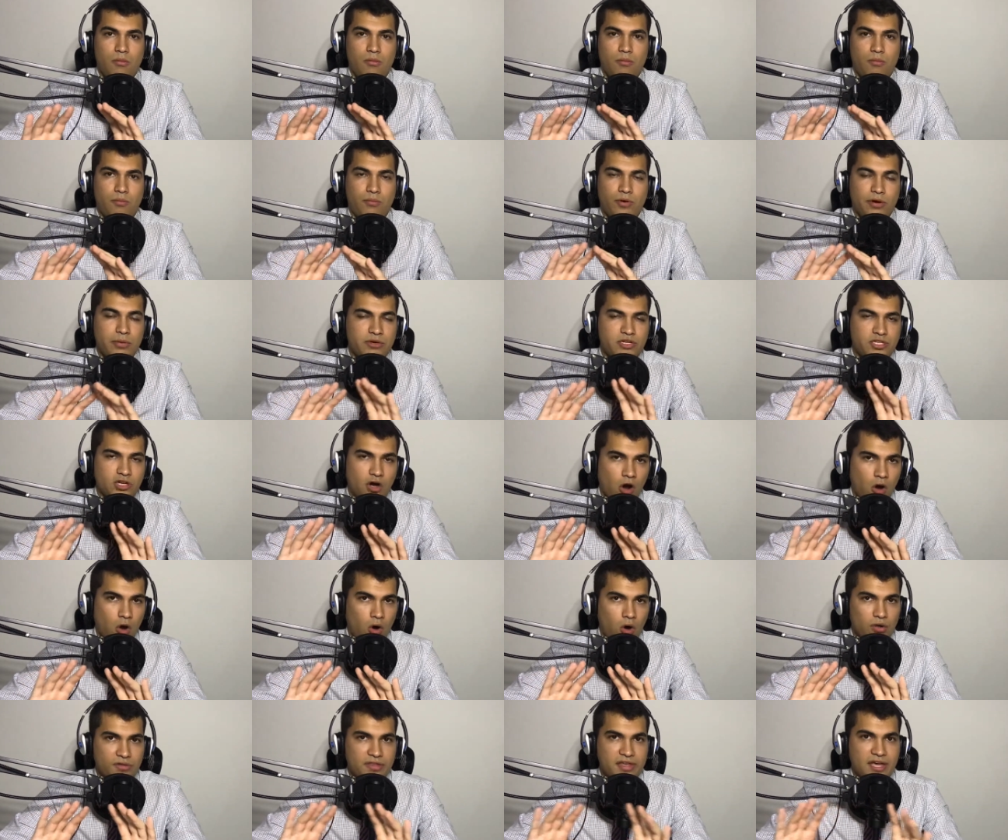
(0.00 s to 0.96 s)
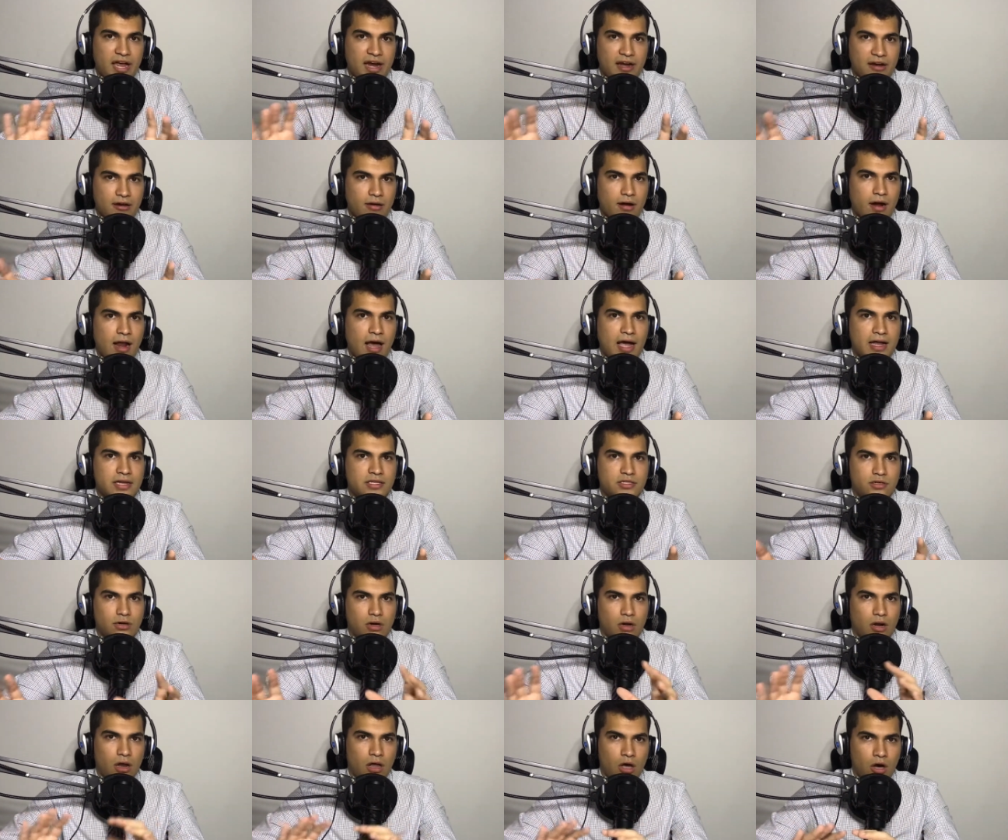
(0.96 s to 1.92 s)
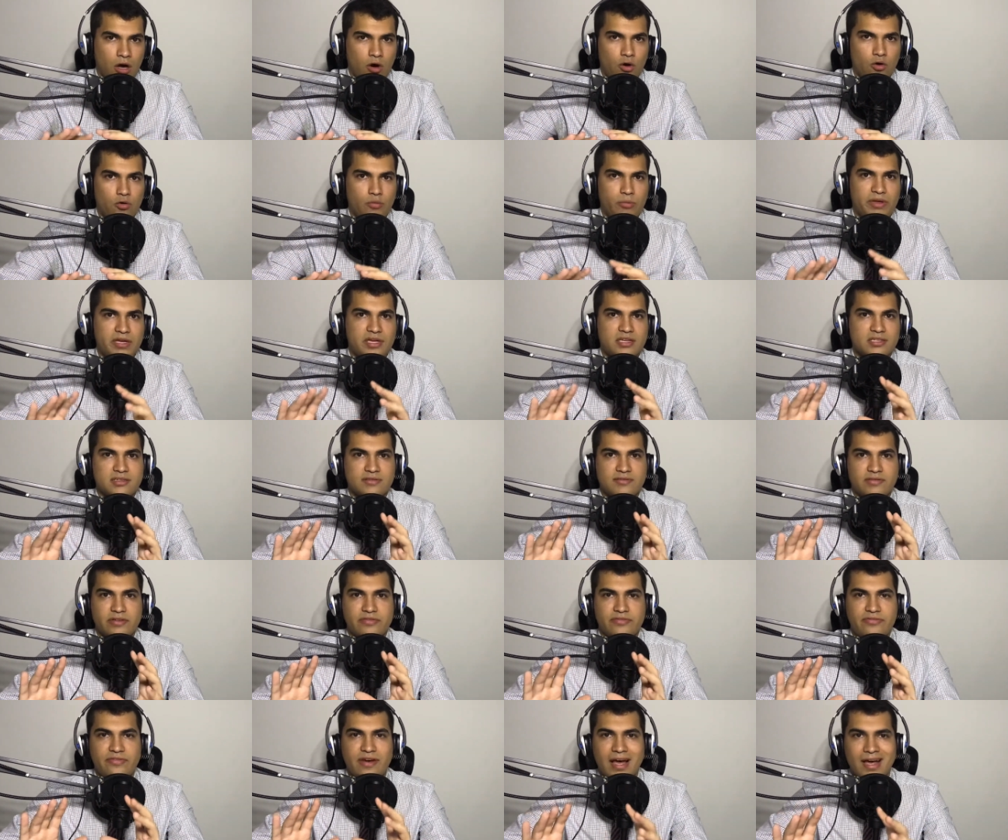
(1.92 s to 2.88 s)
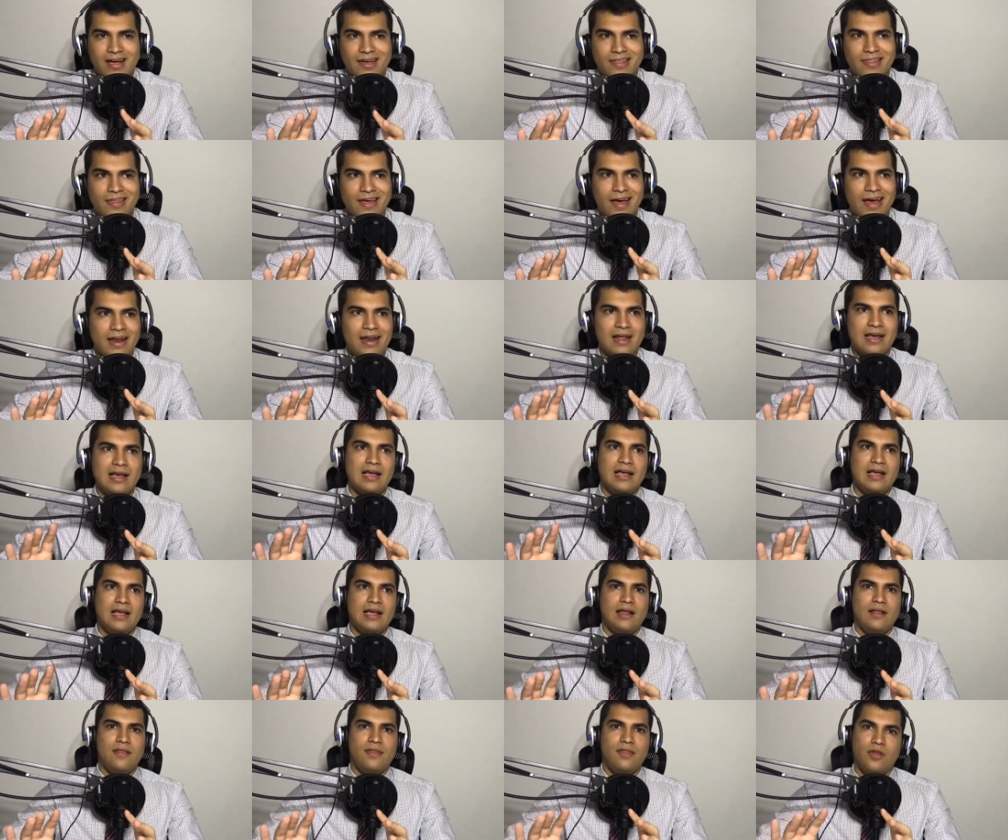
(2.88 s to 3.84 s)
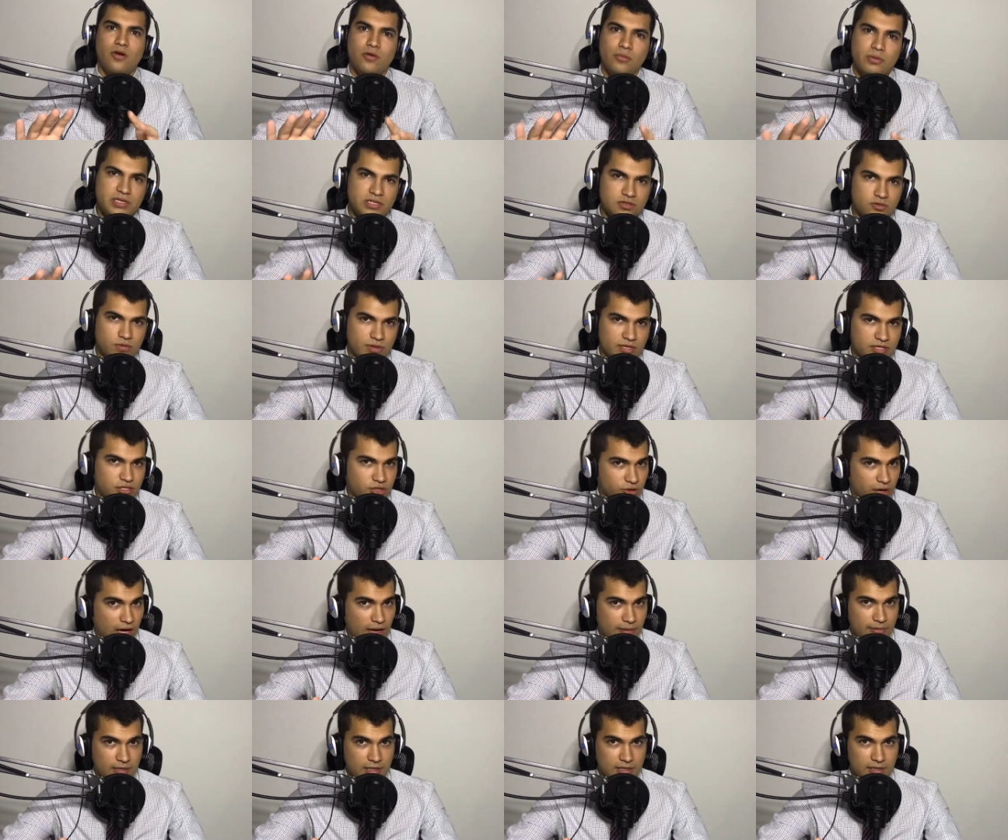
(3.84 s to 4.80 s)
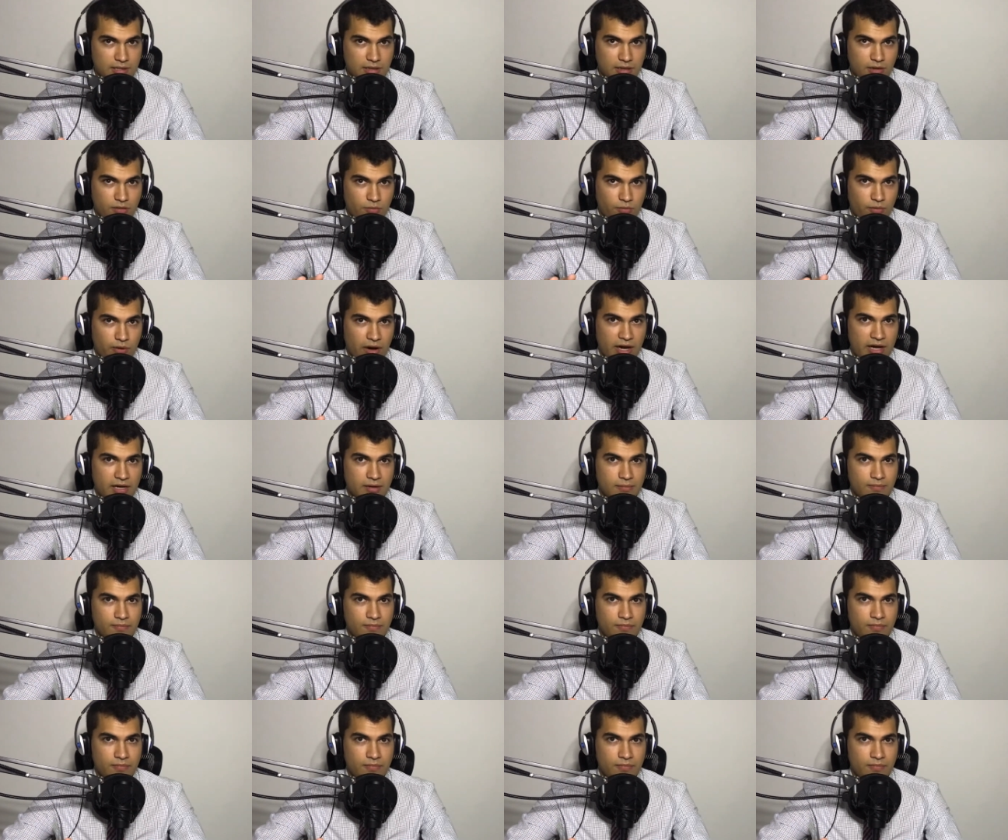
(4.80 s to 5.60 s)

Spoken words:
pretty much all the airlines are low because of the fact that nobody's really traveling, right?